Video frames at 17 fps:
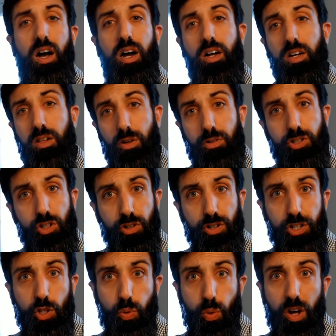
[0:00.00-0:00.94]
closer to
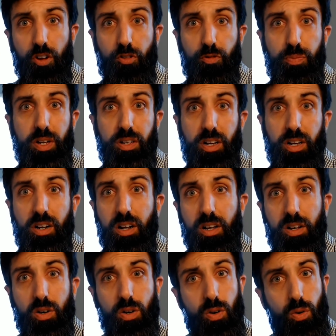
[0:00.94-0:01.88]
12 million
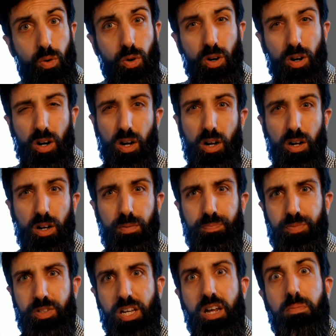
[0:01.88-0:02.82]
or
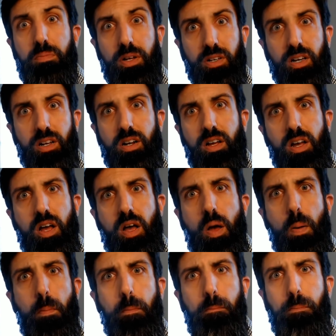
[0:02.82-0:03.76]
10 million.
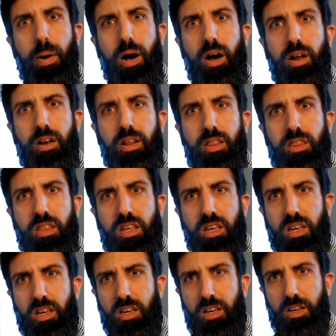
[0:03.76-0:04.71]
But
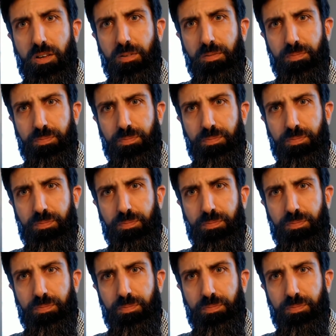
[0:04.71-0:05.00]
the